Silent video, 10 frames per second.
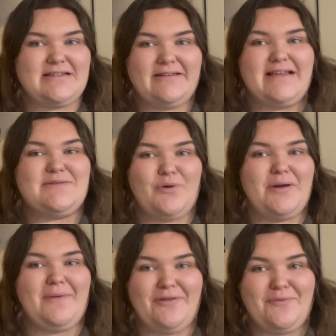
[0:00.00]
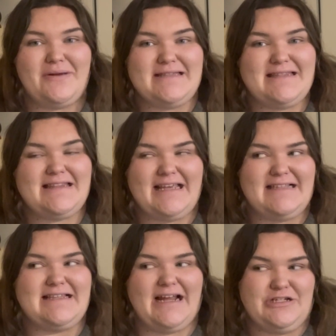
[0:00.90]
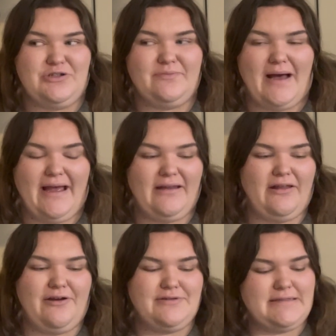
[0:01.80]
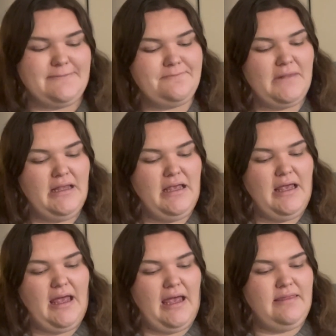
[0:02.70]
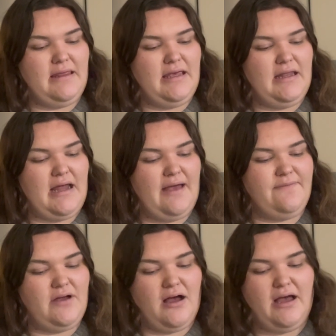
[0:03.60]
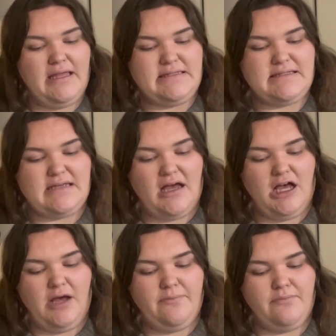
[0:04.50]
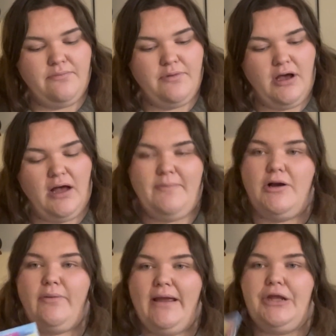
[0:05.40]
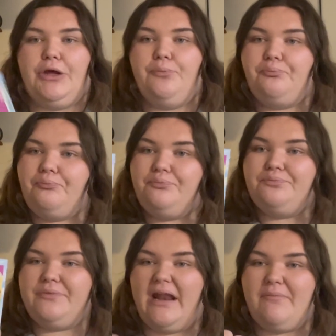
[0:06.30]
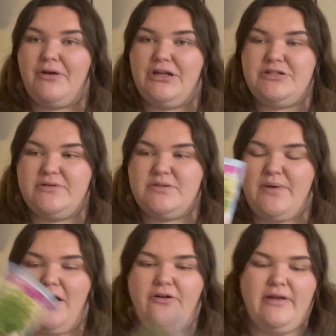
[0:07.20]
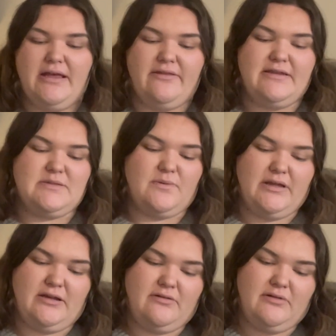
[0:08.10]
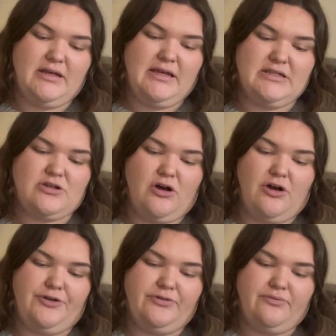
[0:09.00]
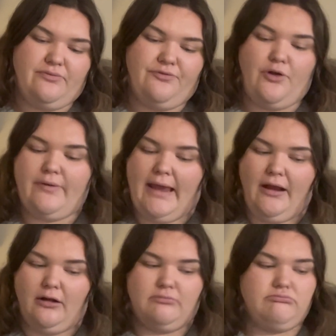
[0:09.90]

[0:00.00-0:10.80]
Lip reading: That's one of the things that I do buy at Lowe's. And then I've got some oregano that I'm gonna do as well. This one is called Vulgaire.